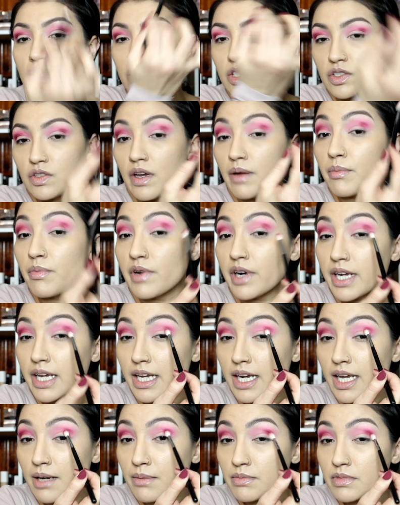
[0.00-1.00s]
So I bring
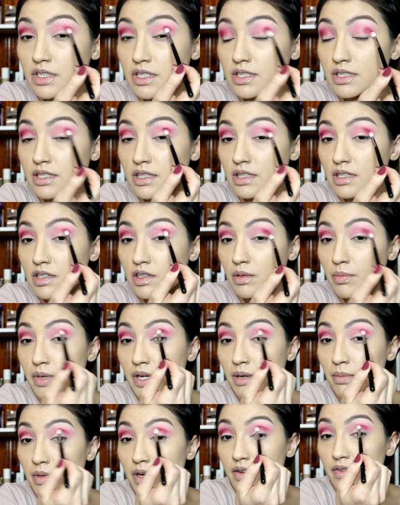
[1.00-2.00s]
it up just a little
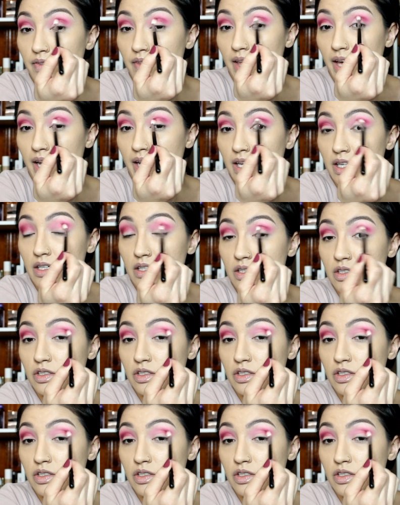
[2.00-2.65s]
bit above that